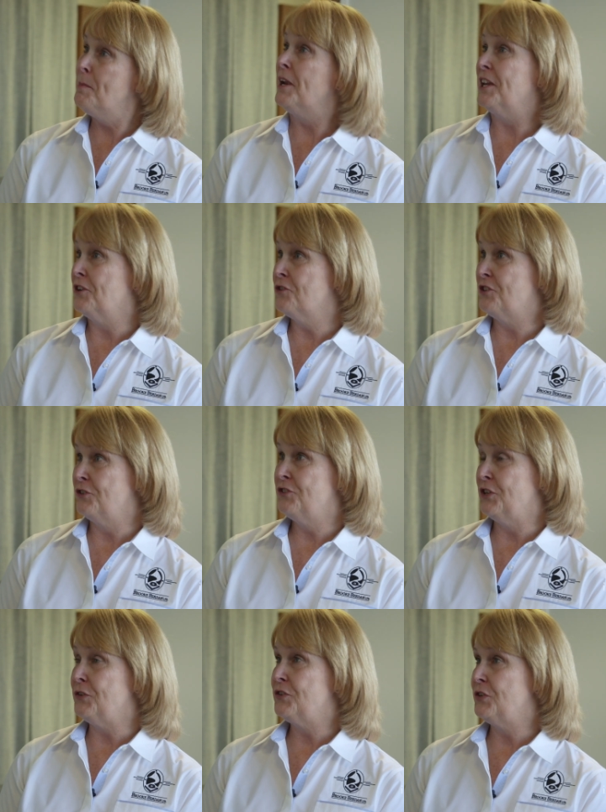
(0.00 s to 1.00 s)
me
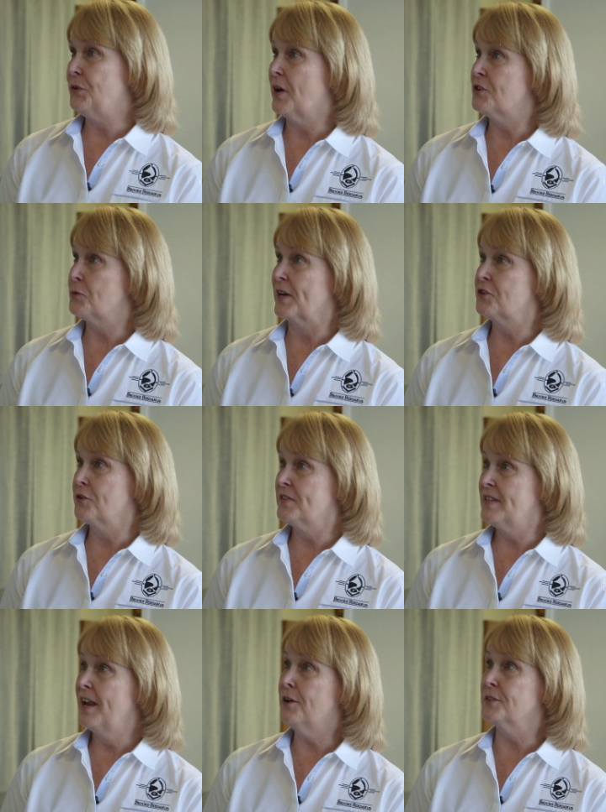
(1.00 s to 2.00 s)
introduce you to our director
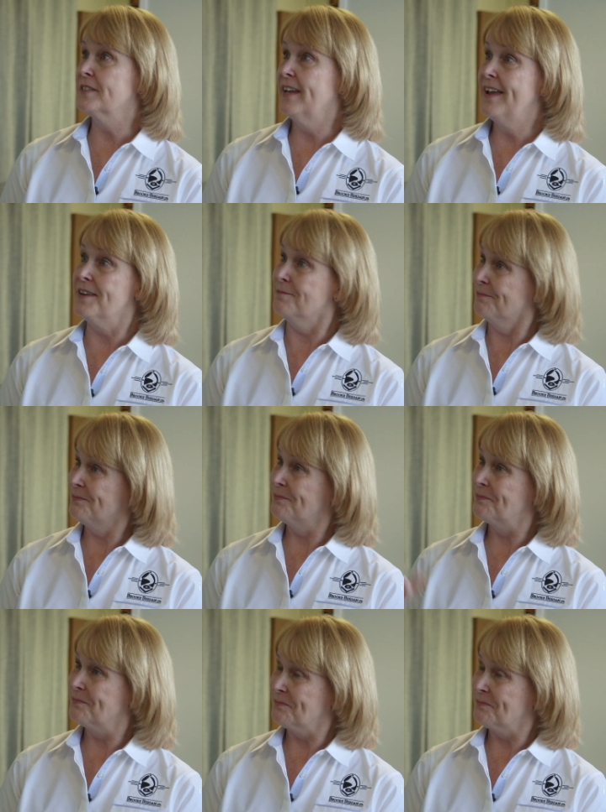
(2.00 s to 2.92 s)
of sales, Ken. Okay,